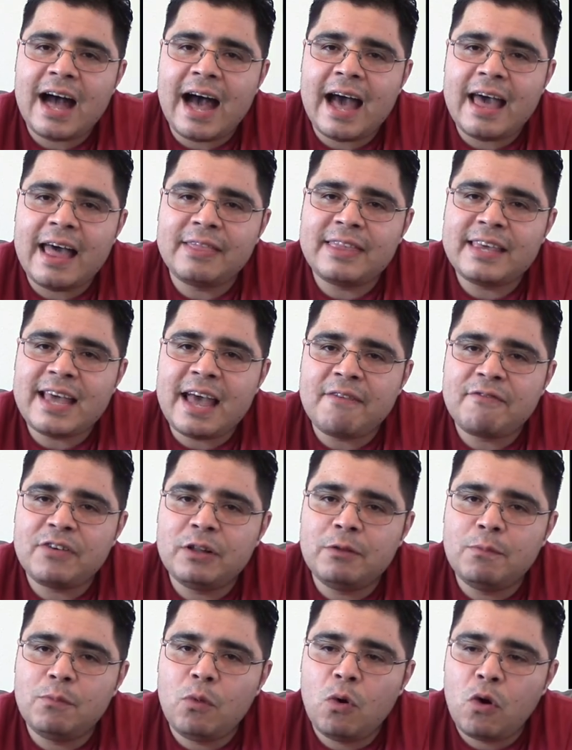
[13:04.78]
I, I think I
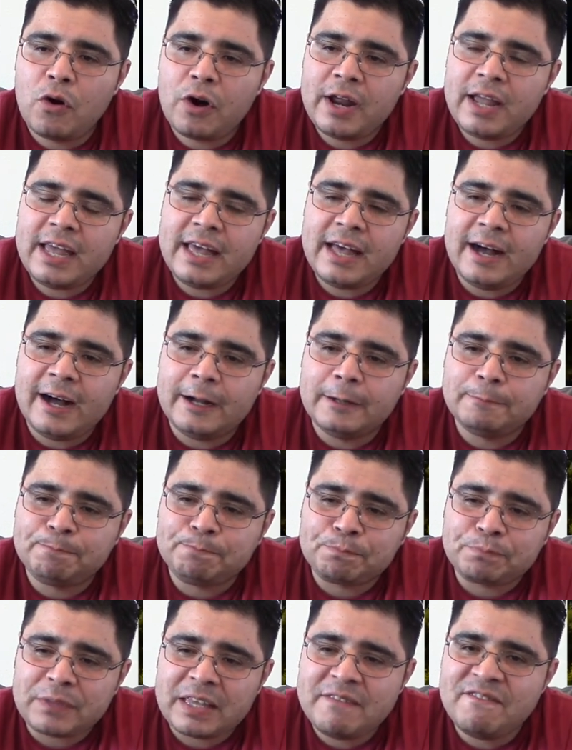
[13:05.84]
feel more um,
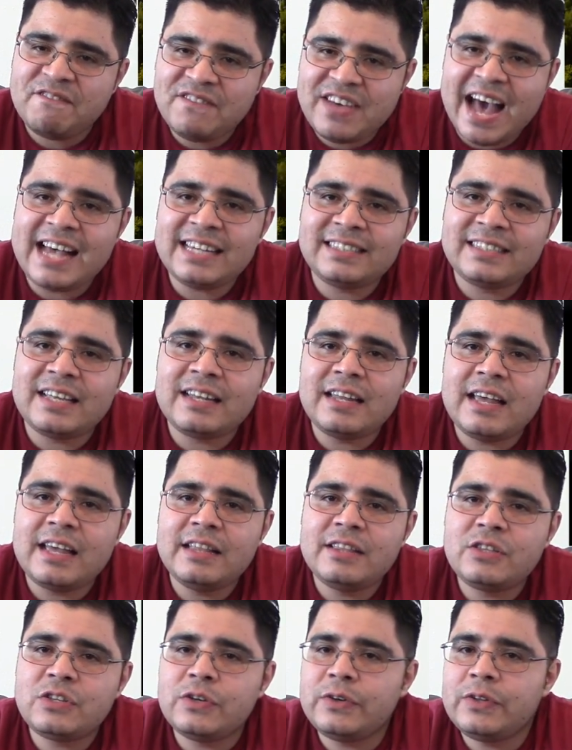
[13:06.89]
invested
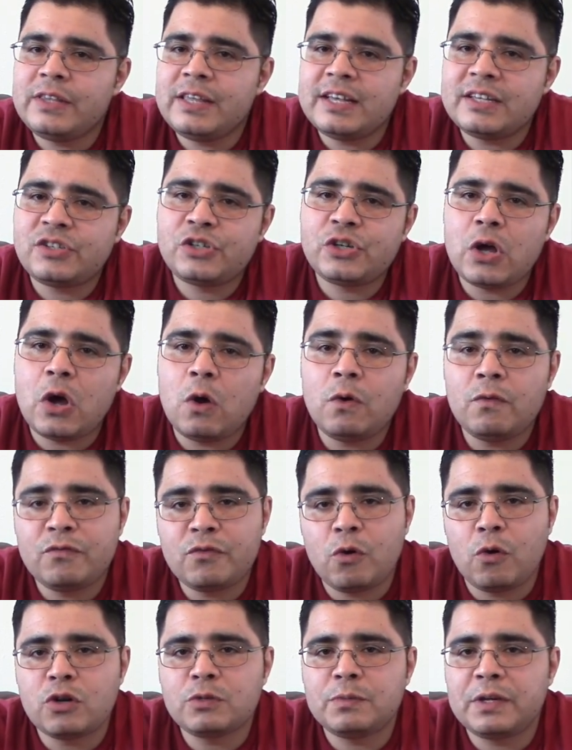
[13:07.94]
into this show, of
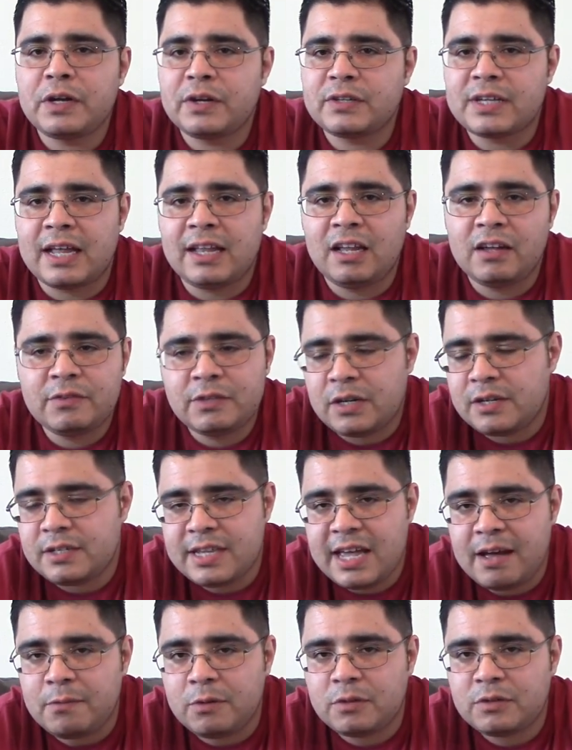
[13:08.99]
course, because I love
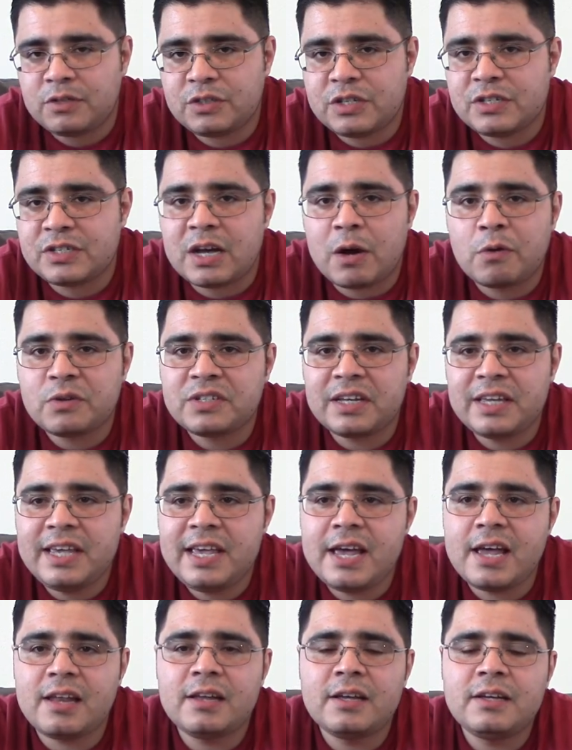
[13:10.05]
Daredevil since I was a
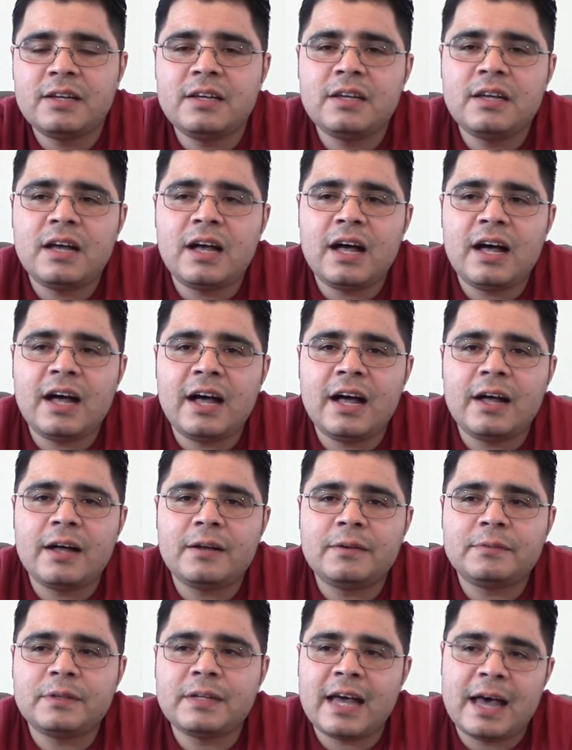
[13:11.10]
kid
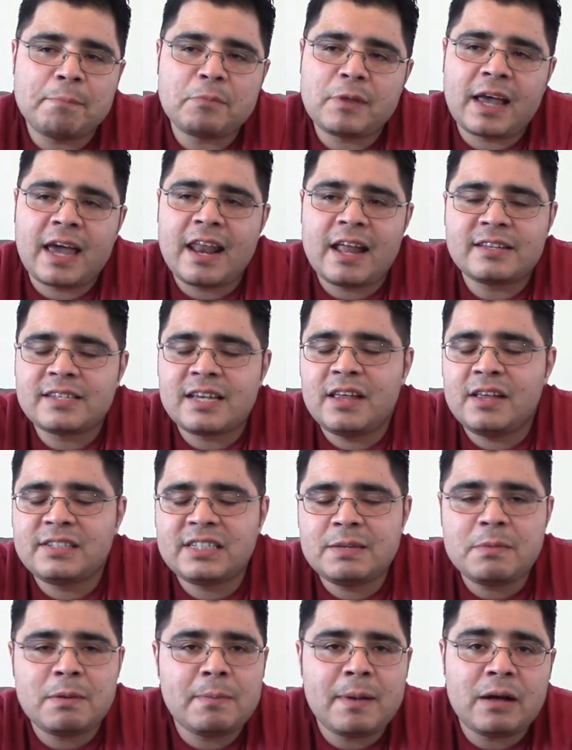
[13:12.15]
uh, I cannot say the
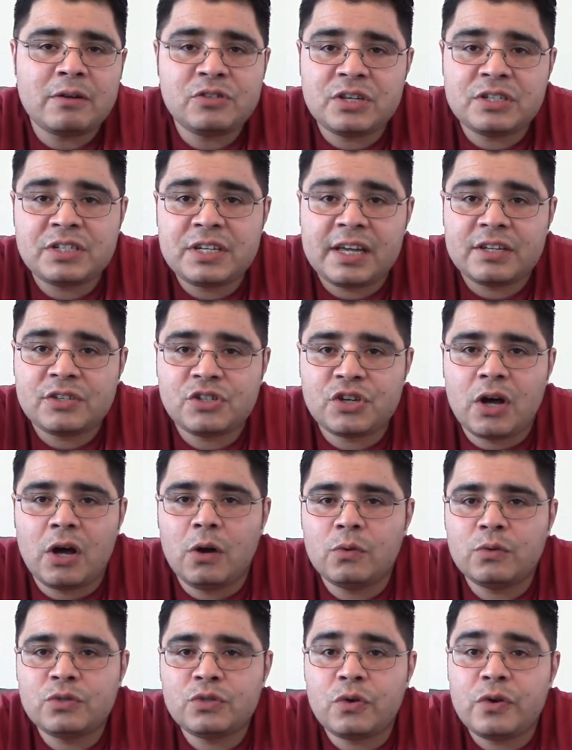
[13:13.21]
same about Jessica
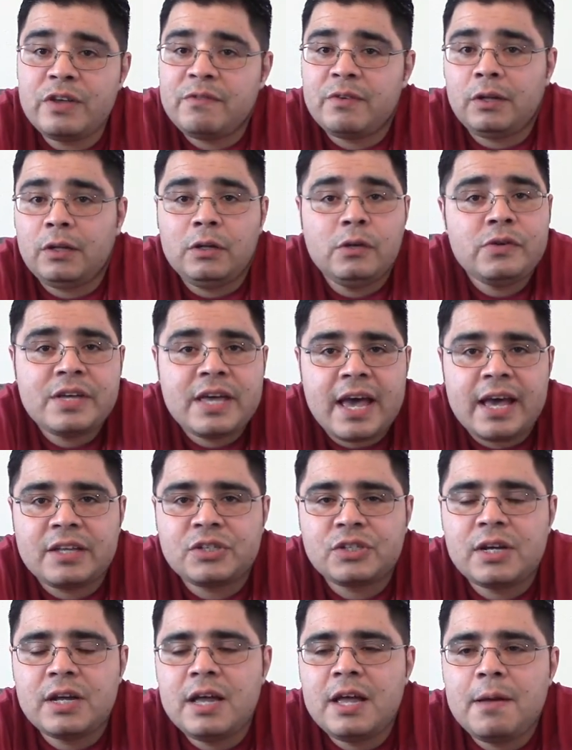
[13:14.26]
Jones or even Luke
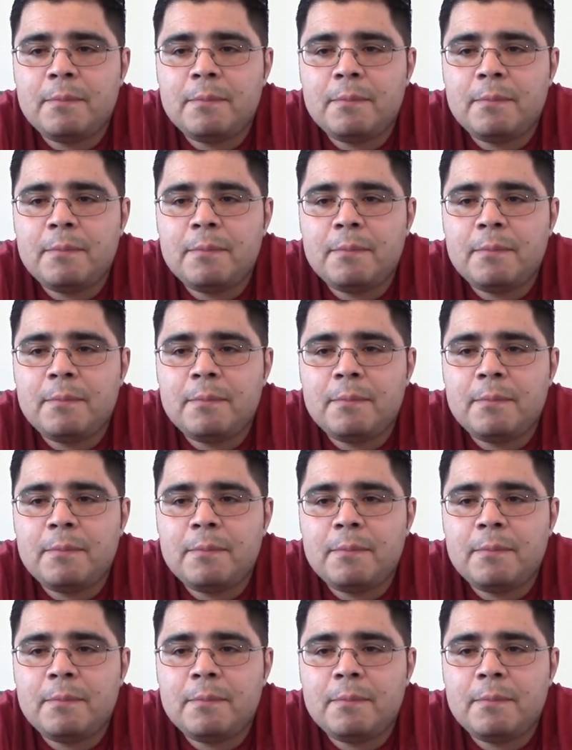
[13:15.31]
Cage.